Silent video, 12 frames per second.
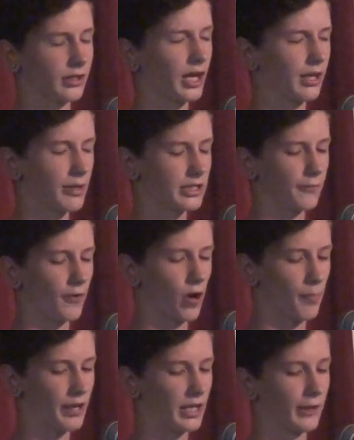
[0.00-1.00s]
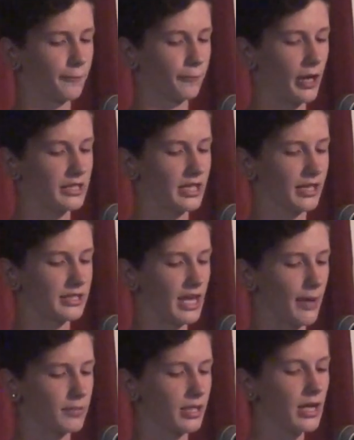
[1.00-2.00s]
cutting myself open in a frantic
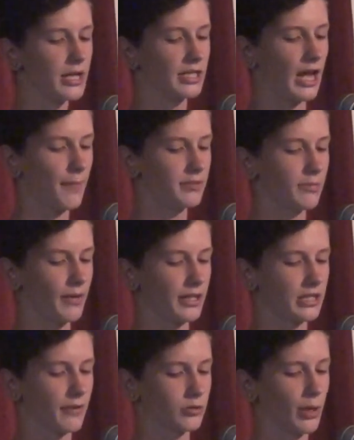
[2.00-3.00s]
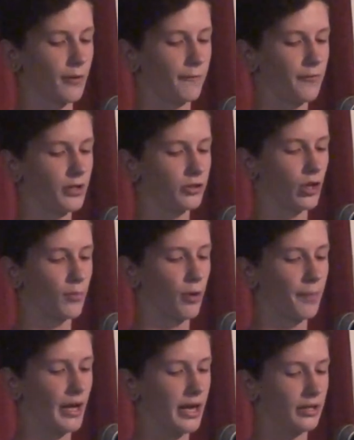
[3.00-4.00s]
attempt to empty myself so I would feel no
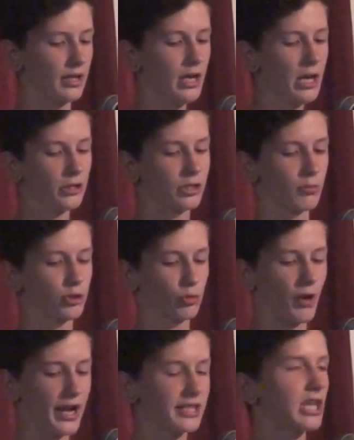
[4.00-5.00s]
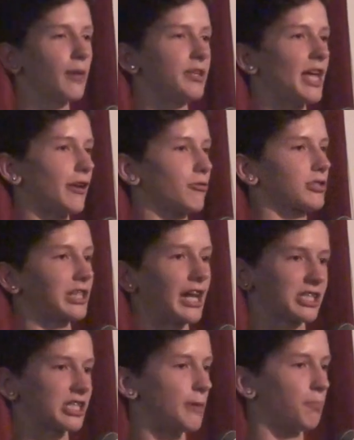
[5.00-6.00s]
more pain. Don't try and tell me that hurts
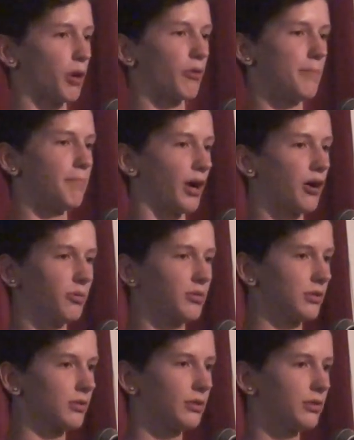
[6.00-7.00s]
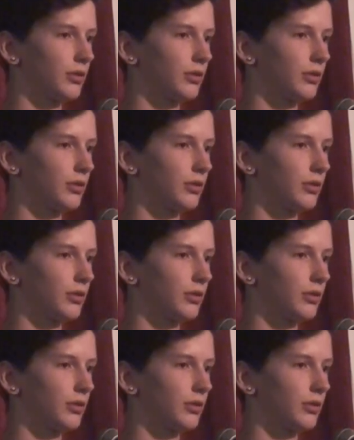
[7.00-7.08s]
less than a broken bone.